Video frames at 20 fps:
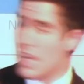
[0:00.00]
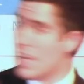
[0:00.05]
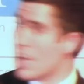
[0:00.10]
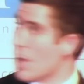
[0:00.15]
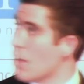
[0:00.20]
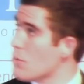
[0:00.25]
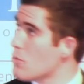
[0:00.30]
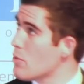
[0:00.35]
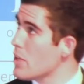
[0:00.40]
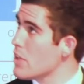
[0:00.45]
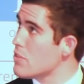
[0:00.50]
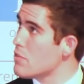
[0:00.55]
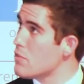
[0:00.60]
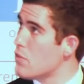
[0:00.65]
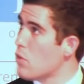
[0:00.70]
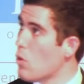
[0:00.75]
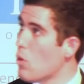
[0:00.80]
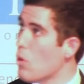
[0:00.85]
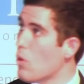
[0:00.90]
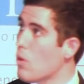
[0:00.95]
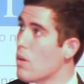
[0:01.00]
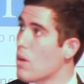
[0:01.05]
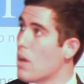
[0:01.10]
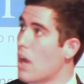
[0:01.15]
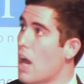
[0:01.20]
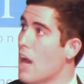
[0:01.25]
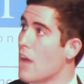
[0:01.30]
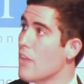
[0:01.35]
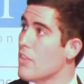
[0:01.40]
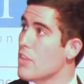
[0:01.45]
Now, the reason for
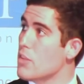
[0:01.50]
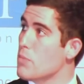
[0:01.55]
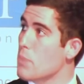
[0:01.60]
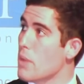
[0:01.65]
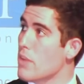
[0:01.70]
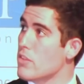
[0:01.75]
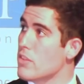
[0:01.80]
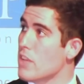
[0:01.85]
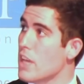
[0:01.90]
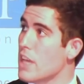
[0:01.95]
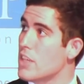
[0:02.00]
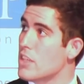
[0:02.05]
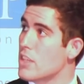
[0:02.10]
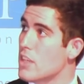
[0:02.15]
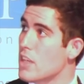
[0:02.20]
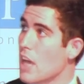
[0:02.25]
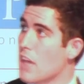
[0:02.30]
this presentation